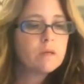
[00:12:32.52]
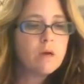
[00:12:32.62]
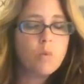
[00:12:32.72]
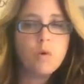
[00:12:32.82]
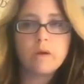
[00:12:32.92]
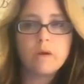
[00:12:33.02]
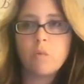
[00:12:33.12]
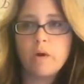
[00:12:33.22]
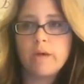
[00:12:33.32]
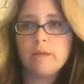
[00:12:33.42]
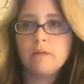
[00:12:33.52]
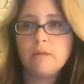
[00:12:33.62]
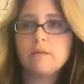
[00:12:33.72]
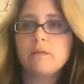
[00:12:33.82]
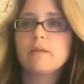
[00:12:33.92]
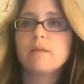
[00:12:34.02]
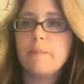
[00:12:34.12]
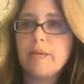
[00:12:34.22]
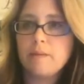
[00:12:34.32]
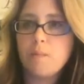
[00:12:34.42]
one-on-one can
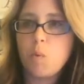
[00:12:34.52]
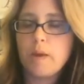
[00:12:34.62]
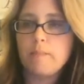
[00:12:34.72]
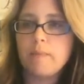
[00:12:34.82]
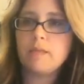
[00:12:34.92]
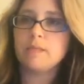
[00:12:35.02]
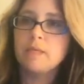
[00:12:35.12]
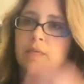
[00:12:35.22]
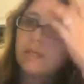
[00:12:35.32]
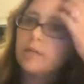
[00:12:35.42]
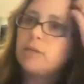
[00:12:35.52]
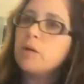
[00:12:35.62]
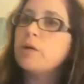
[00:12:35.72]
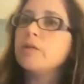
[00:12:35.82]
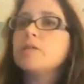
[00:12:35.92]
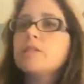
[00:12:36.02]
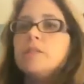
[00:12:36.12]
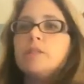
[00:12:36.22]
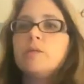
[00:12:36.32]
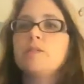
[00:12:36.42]
be an appointment. And there's,
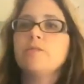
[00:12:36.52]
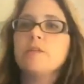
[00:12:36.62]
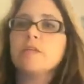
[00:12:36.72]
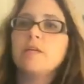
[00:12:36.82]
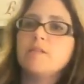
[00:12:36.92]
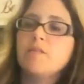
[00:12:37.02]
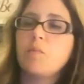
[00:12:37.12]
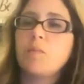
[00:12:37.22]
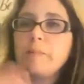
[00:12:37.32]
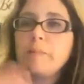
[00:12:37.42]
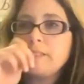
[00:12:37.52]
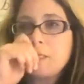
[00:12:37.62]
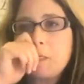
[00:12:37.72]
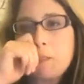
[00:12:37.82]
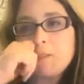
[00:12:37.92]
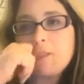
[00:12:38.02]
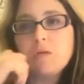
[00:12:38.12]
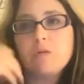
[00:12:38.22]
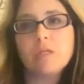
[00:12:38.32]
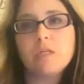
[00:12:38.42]
different kinds of appointments that you can
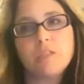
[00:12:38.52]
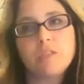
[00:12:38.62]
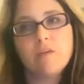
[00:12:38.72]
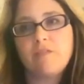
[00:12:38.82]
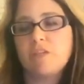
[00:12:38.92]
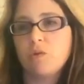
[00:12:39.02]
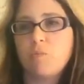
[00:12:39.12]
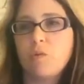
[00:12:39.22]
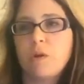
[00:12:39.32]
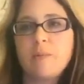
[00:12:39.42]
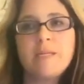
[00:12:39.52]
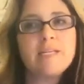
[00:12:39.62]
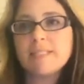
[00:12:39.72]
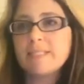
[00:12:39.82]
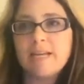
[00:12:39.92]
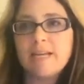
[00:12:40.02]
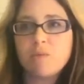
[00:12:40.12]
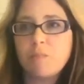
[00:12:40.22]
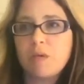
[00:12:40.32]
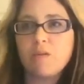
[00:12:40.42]
do. You can do a facial appointment, and it doesn't have
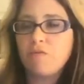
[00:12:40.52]
to be the